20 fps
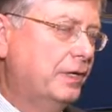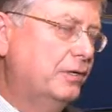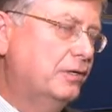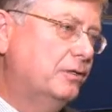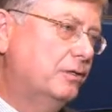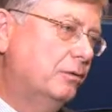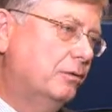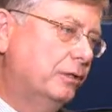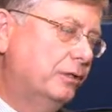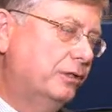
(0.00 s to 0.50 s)

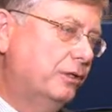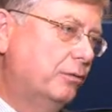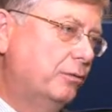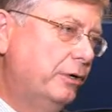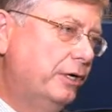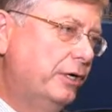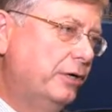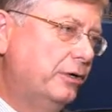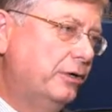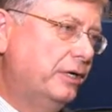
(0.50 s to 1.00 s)
So what the
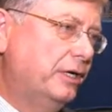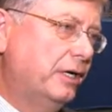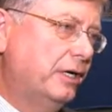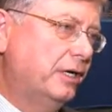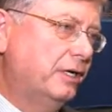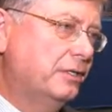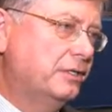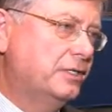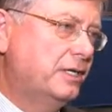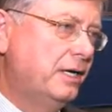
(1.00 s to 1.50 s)
reader
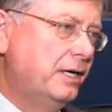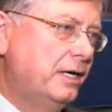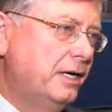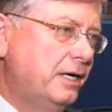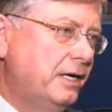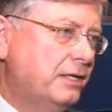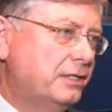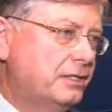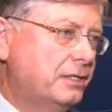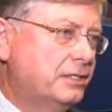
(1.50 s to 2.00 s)
does
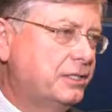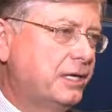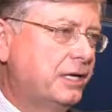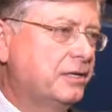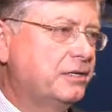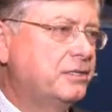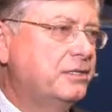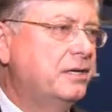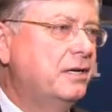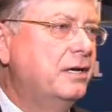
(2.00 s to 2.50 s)
is it
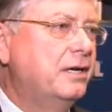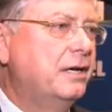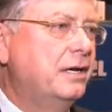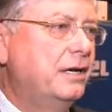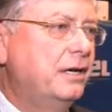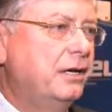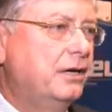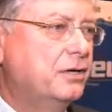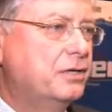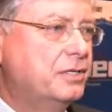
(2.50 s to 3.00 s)
says,
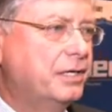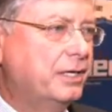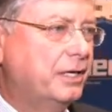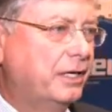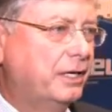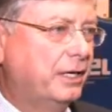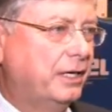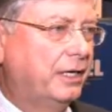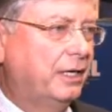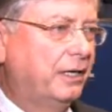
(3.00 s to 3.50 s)
here's
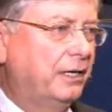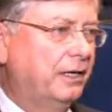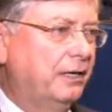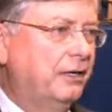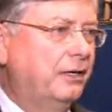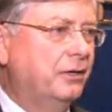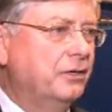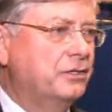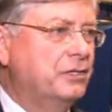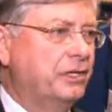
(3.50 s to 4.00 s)

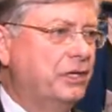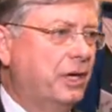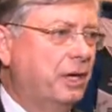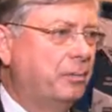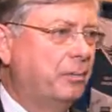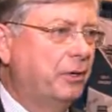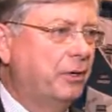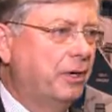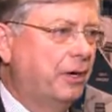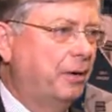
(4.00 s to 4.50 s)
a
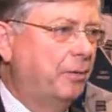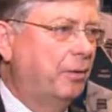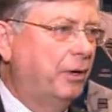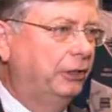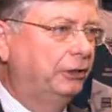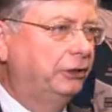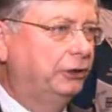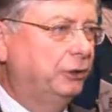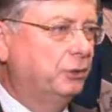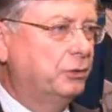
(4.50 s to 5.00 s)
number I
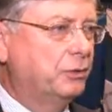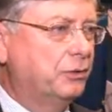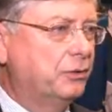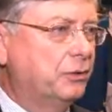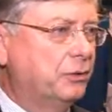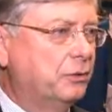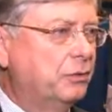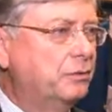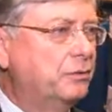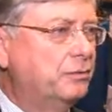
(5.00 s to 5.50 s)
want you
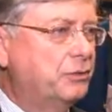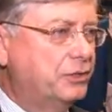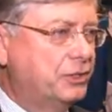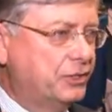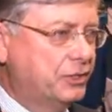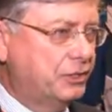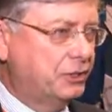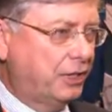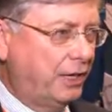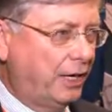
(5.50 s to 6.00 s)
to
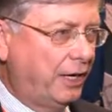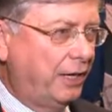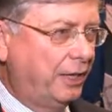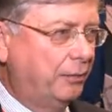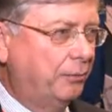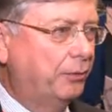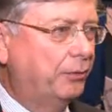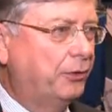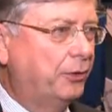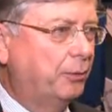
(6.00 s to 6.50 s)

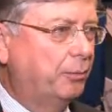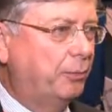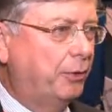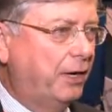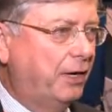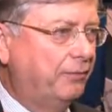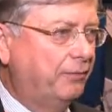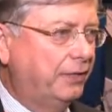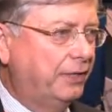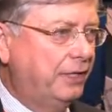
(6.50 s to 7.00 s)
sign with your
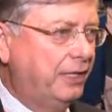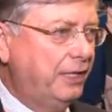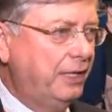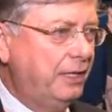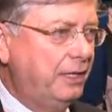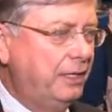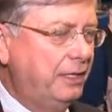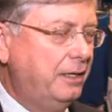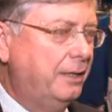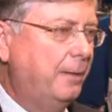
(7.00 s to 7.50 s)
private
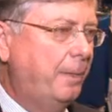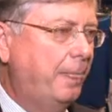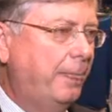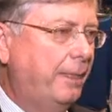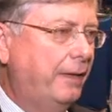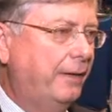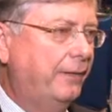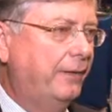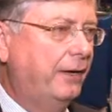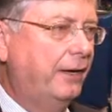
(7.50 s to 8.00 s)
key,
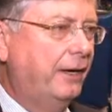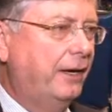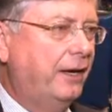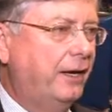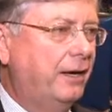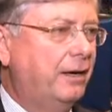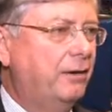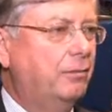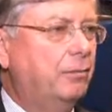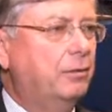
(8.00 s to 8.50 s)
and then
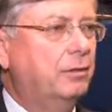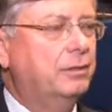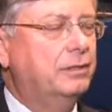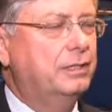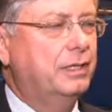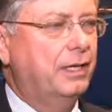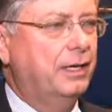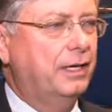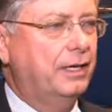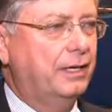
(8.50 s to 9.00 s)
I will
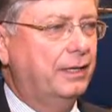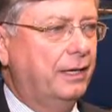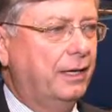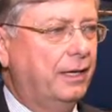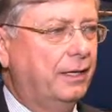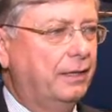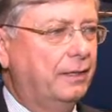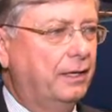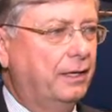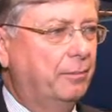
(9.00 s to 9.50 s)
take
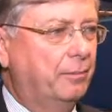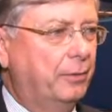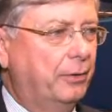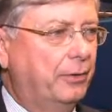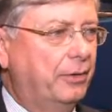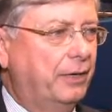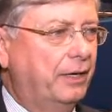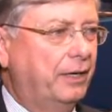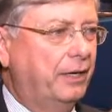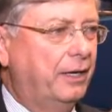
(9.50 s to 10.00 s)
that
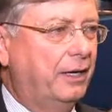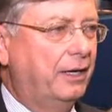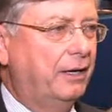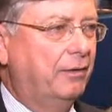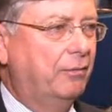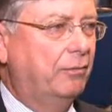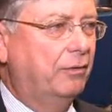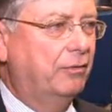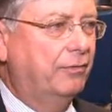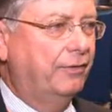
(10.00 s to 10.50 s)
number and
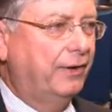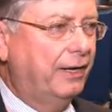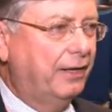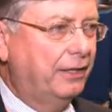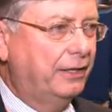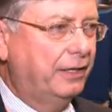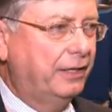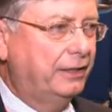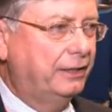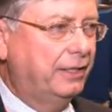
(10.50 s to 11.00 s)
I will
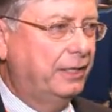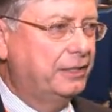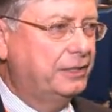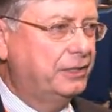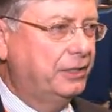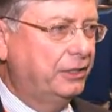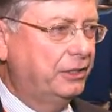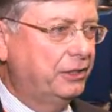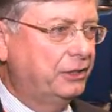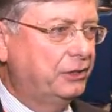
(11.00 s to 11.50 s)
validate that
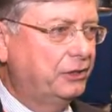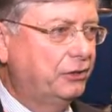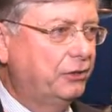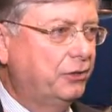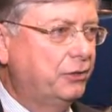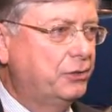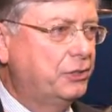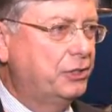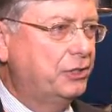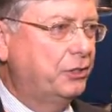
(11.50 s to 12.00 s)
signature
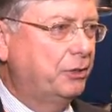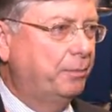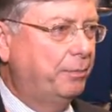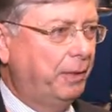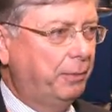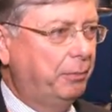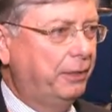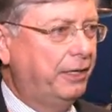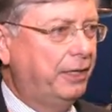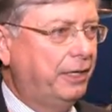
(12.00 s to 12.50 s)
using your
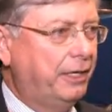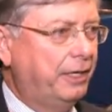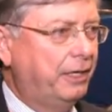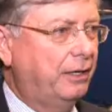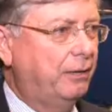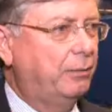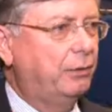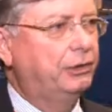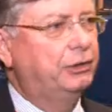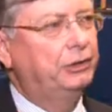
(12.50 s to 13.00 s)
public
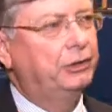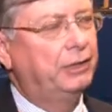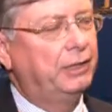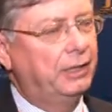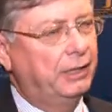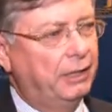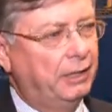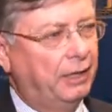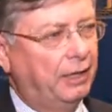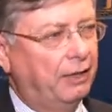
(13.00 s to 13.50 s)
key, which
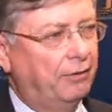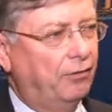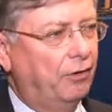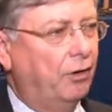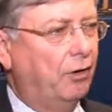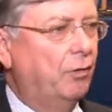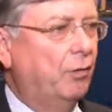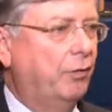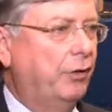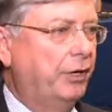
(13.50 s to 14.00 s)
I've
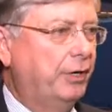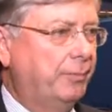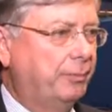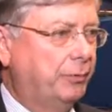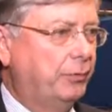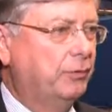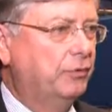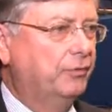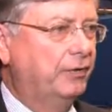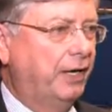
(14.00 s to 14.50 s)
already
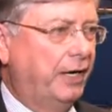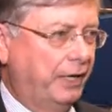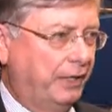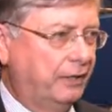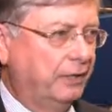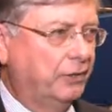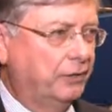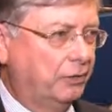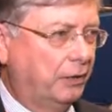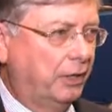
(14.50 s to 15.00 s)
proven I
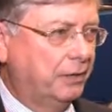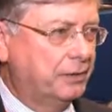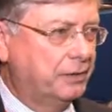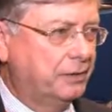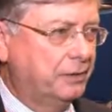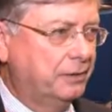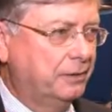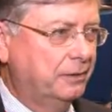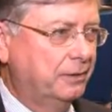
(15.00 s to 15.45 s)
can trust.